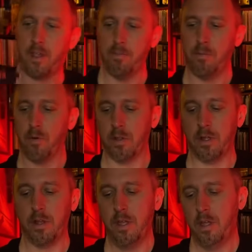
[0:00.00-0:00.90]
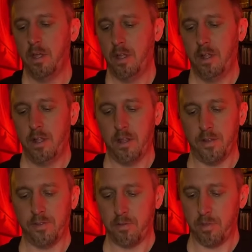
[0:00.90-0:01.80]
and a booklet.
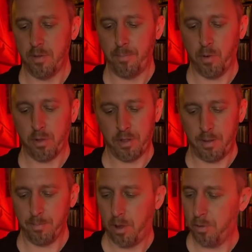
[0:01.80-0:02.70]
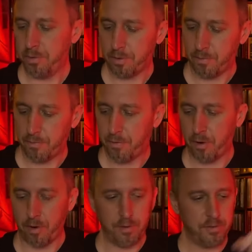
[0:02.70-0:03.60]
Let's do the booklet and poster
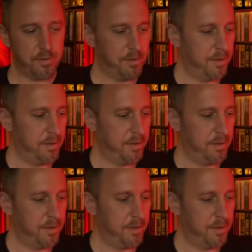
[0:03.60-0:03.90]
first.